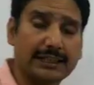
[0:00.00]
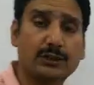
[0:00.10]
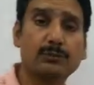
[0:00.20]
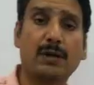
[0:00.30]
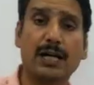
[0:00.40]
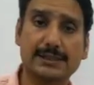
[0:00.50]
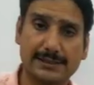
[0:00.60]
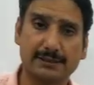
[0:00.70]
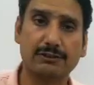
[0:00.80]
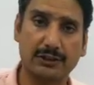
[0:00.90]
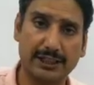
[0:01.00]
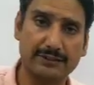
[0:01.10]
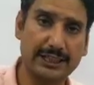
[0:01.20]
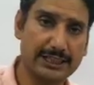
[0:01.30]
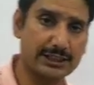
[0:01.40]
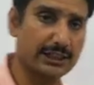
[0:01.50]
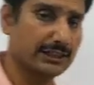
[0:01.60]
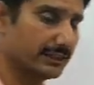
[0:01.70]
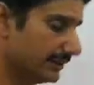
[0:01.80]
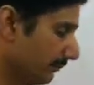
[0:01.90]
into mass for
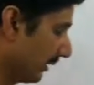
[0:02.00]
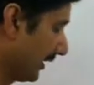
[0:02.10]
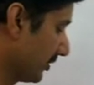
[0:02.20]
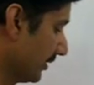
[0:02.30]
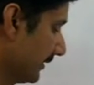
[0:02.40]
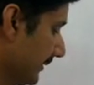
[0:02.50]
gravitational potentials.